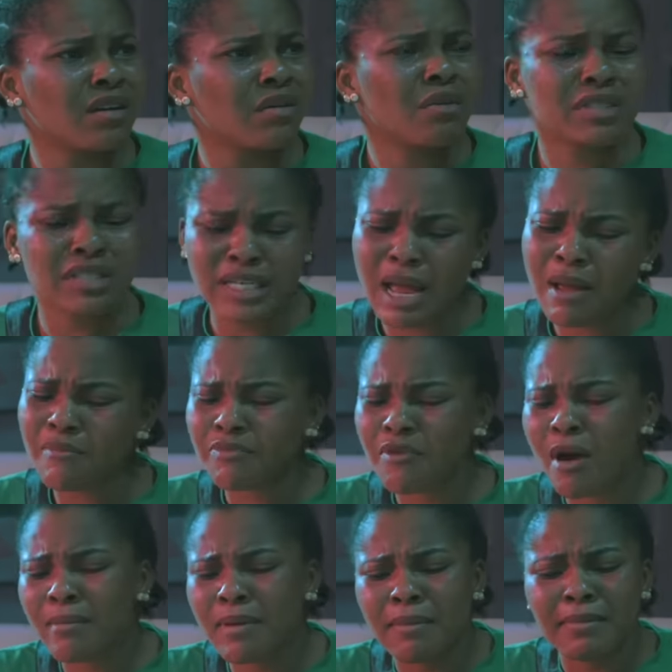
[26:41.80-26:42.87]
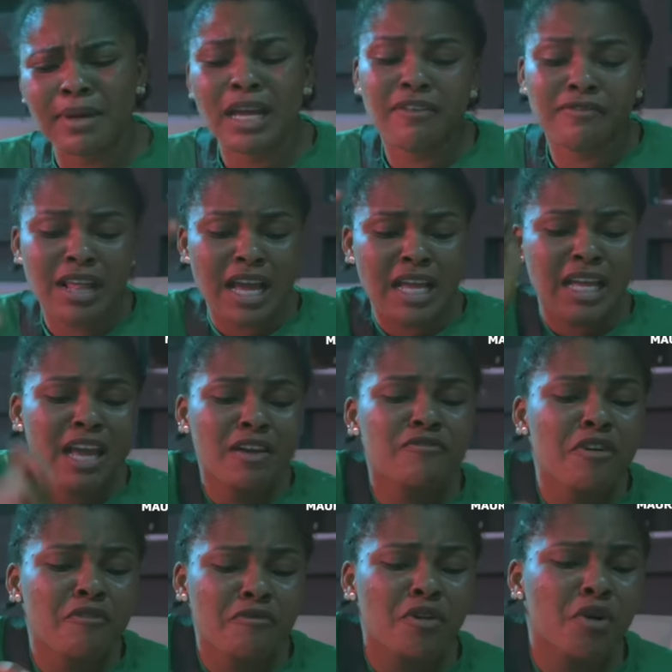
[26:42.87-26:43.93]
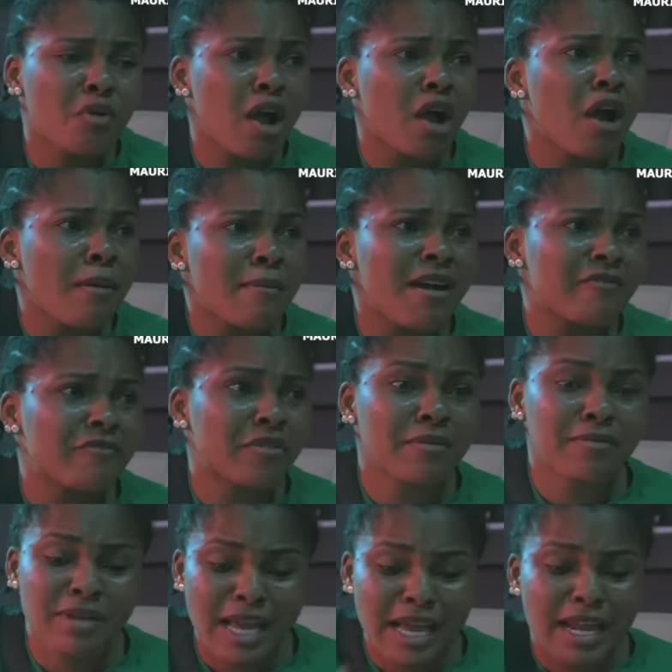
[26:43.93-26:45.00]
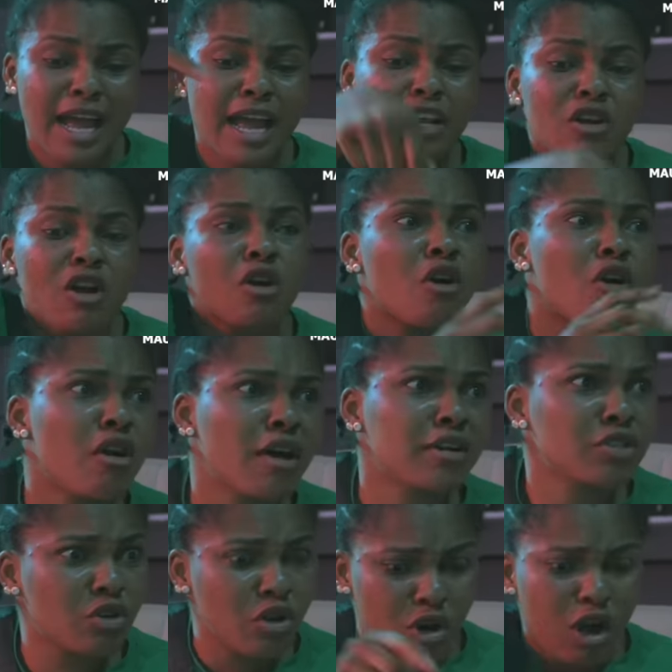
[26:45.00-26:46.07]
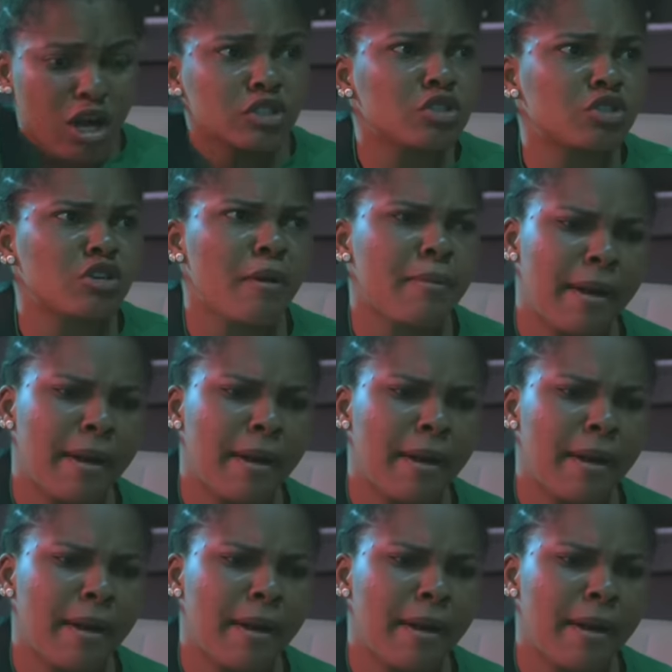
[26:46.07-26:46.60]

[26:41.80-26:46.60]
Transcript: Which can problem if they give you food, we'll come out from here and I no go run, you can't chop